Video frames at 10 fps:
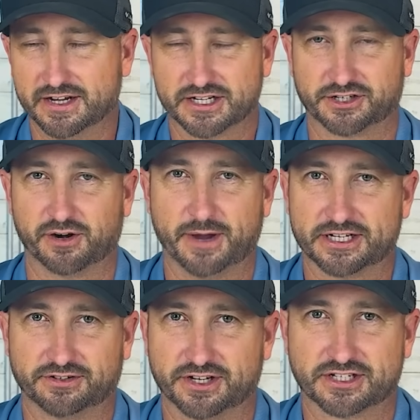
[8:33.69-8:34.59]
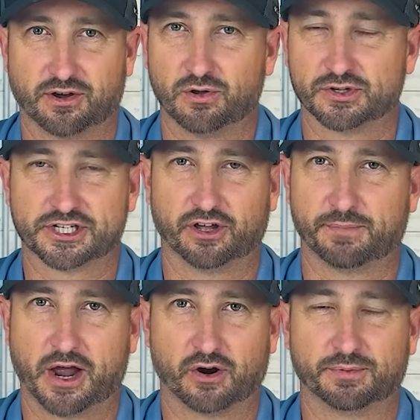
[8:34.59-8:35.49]
So you're basically just a wholesale
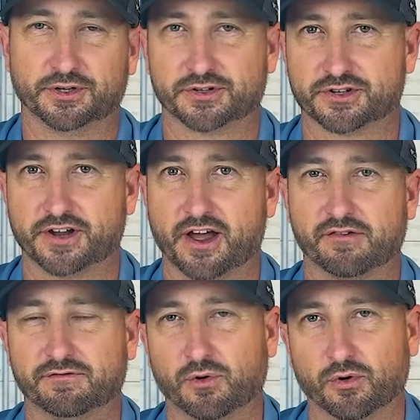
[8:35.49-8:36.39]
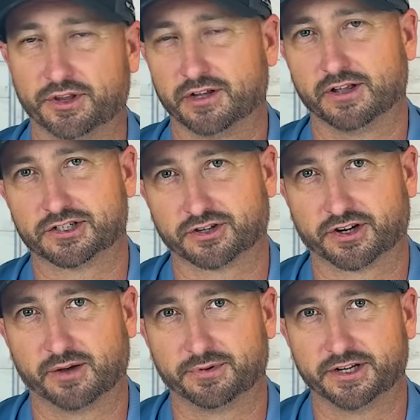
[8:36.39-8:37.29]
power producer now for the
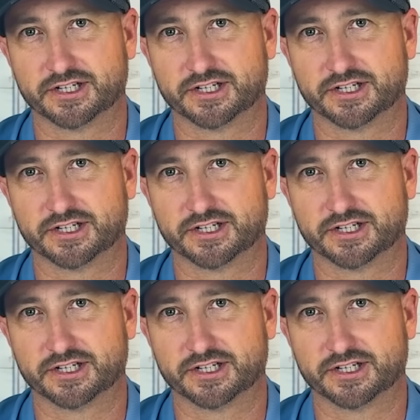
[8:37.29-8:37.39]
electric company.